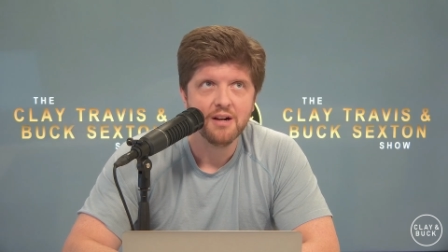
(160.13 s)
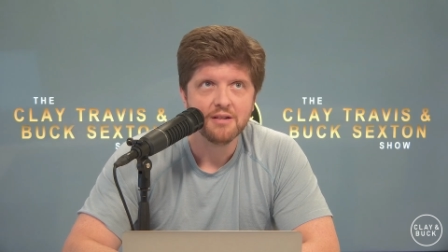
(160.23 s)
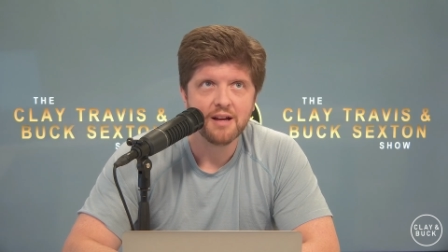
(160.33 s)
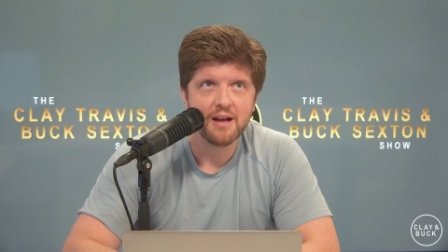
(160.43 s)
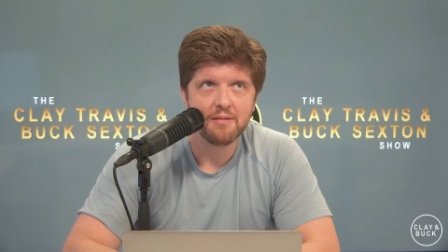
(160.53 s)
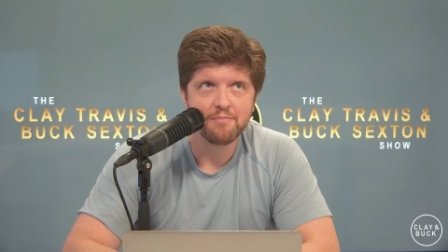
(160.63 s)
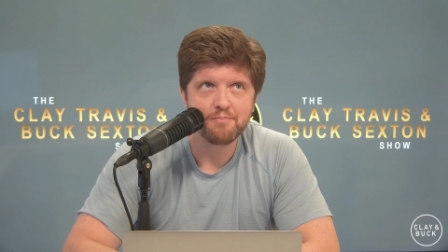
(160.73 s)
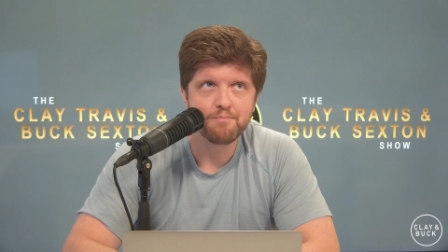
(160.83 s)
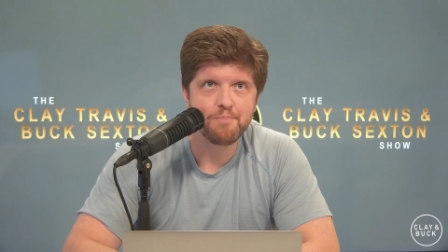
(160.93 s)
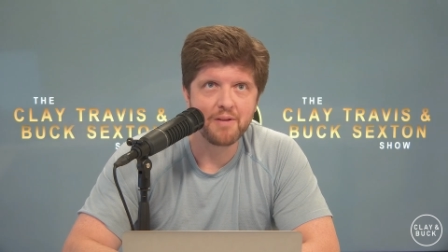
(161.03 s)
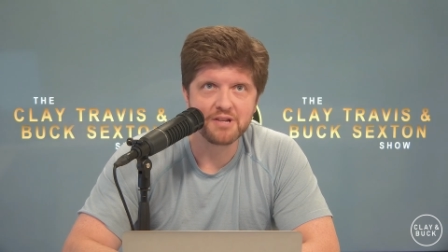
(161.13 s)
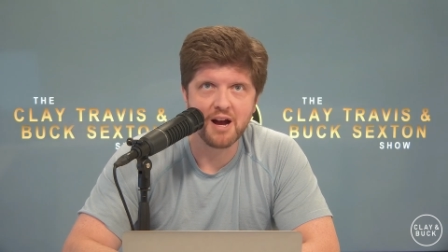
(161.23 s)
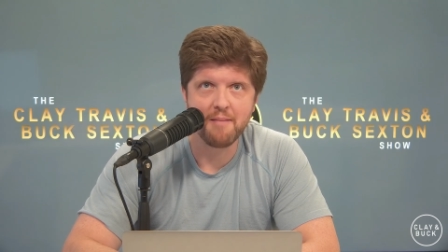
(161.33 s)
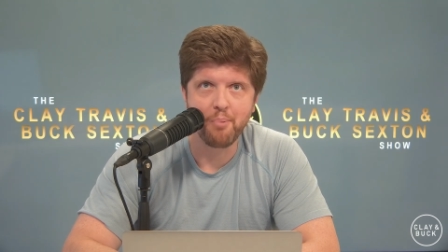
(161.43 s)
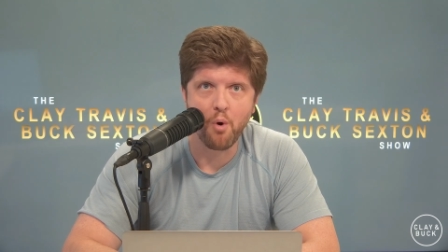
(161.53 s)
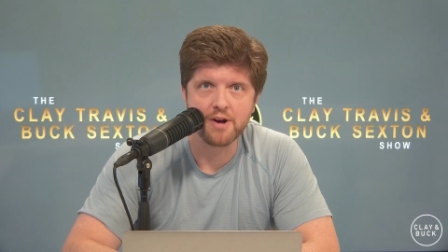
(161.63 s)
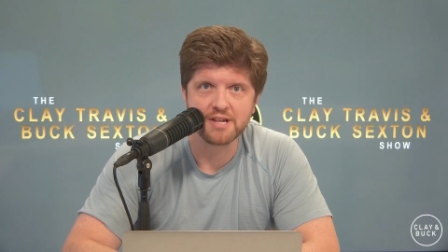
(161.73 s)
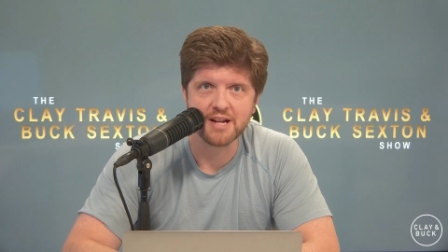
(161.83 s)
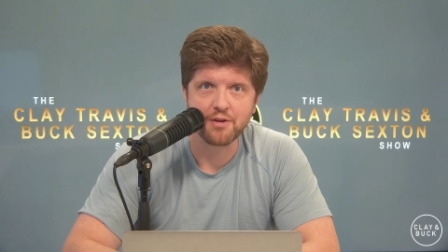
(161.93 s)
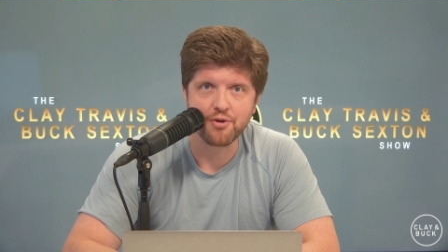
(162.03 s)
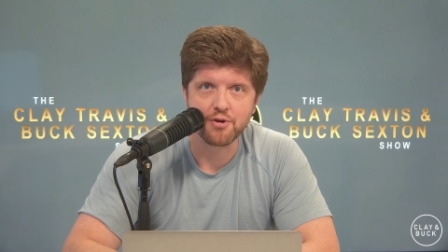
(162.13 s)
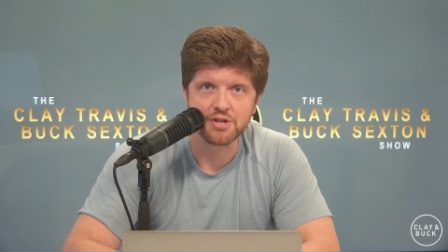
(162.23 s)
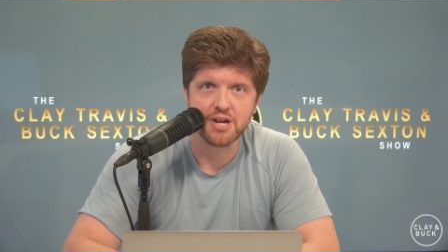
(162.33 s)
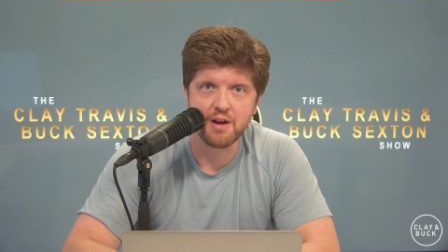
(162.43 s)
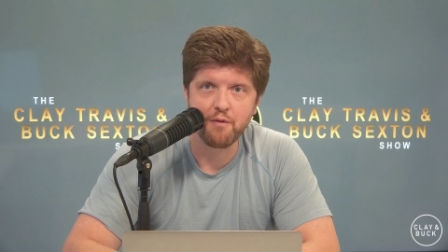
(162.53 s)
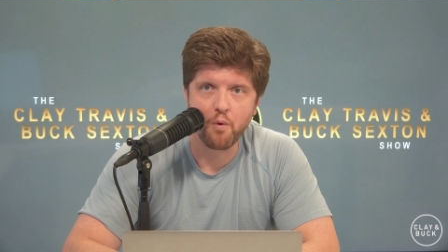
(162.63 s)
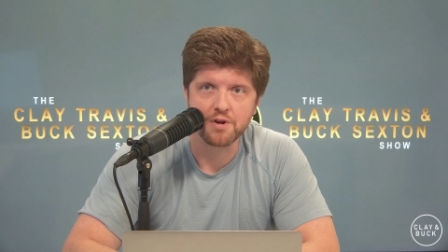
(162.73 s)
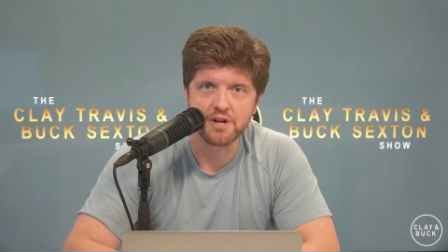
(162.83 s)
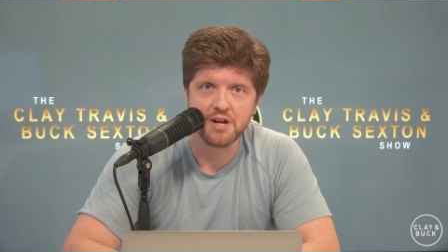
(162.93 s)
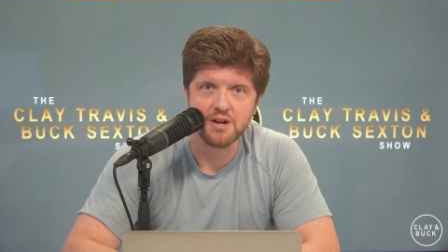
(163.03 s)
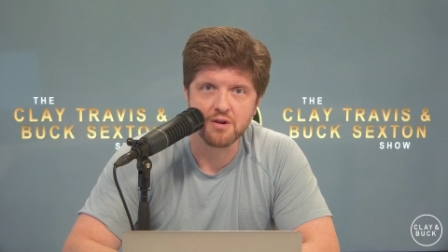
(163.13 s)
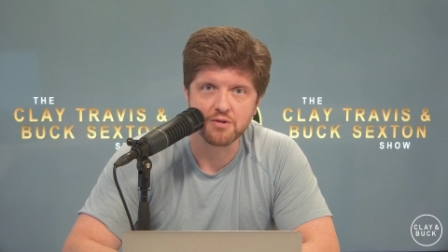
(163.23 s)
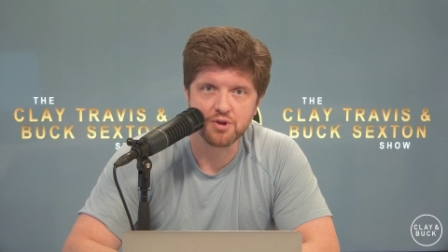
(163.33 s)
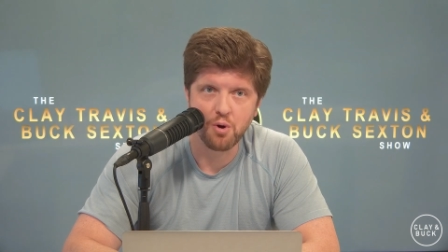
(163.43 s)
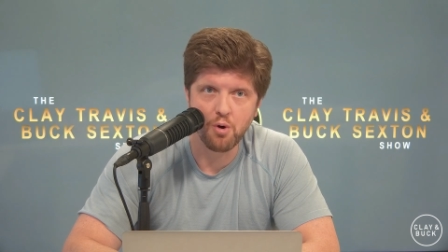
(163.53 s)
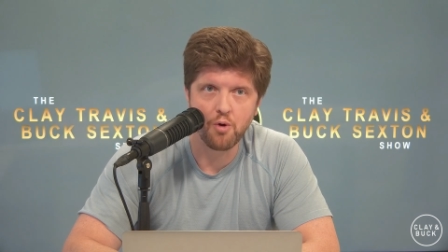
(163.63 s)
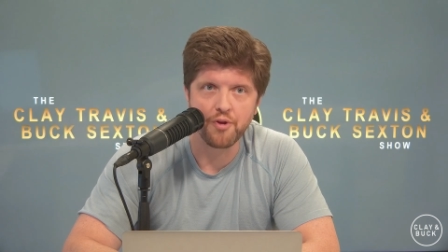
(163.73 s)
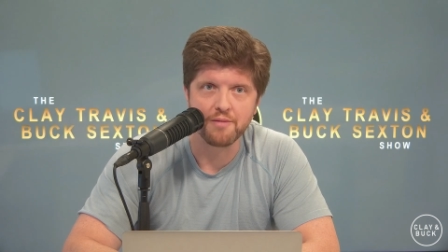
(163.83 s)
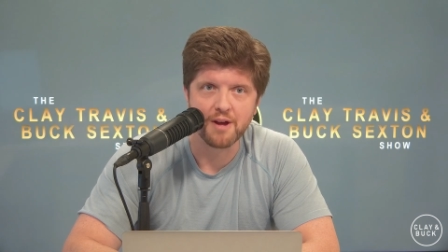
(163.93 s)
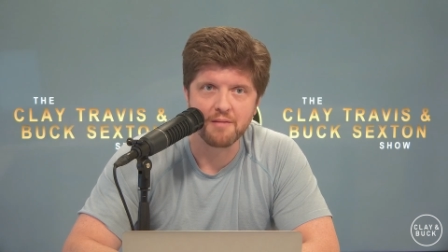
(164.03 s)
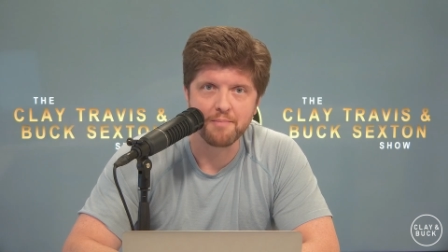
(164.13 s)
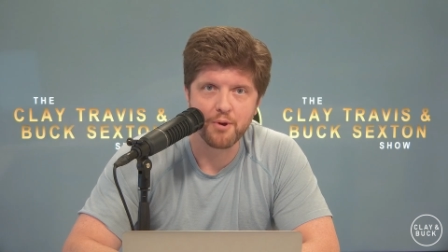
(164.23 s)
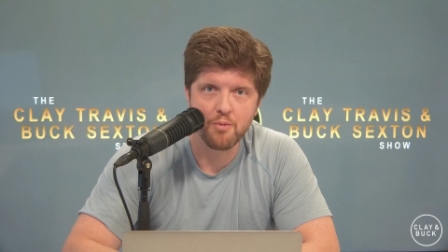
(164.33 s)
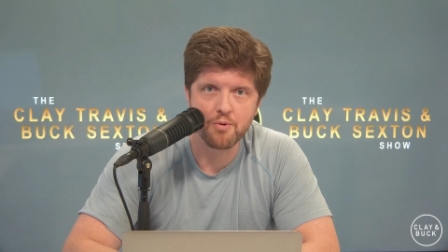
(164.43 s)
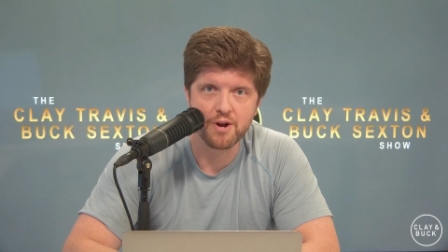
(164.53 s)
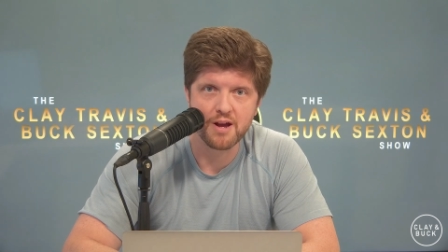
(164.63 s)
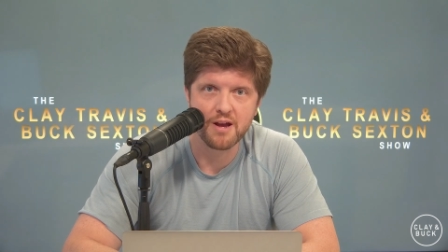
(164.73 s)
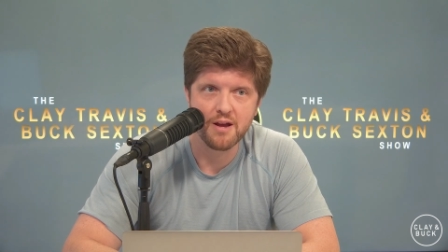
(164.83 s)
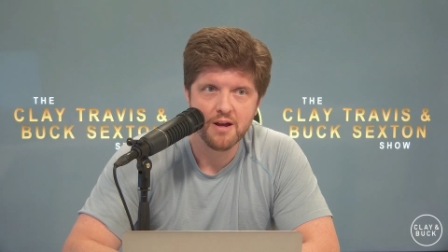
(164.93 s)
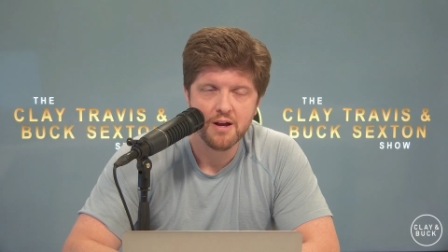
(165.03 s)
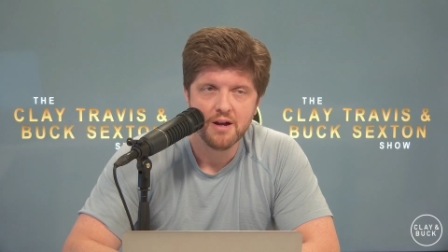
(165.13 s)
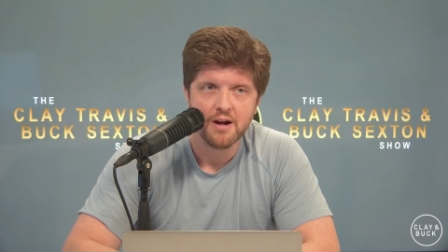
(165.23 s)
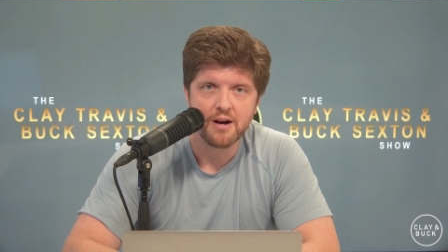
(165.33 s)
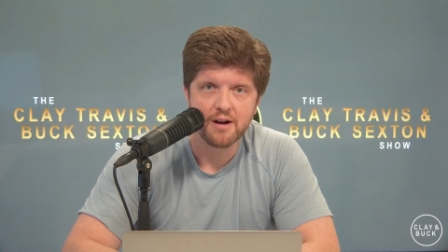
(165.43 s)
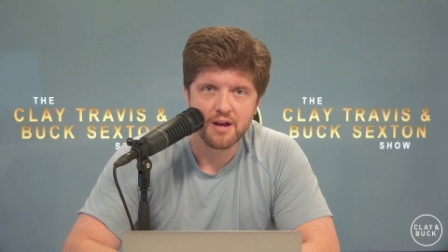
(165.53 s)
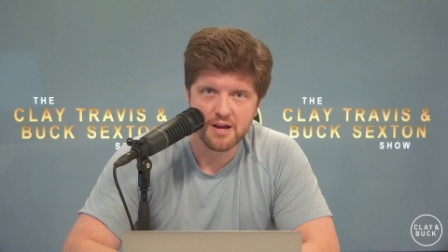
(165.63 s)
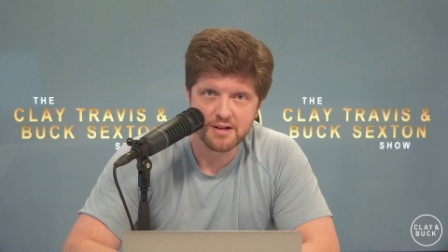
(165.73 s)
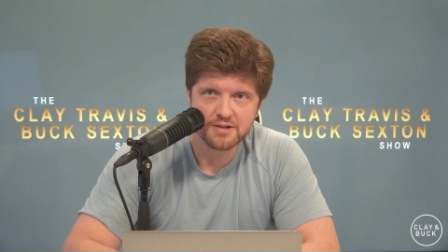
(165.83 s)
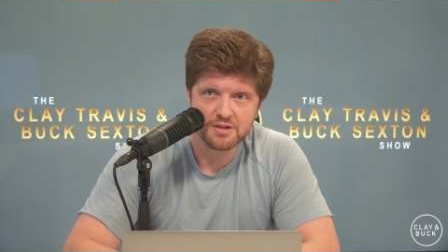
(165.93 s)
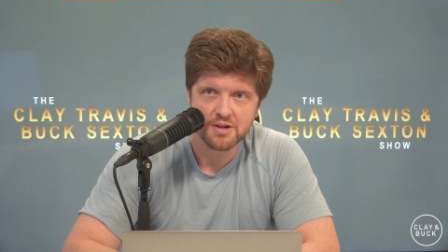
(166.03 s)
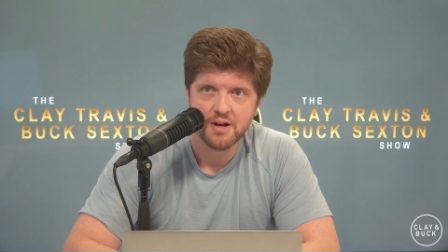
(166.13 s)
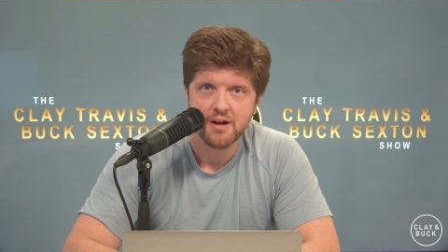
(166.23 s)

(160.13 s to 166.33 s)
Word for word: that by the time boys get to 13, 14 years old and and puberty uh, hits,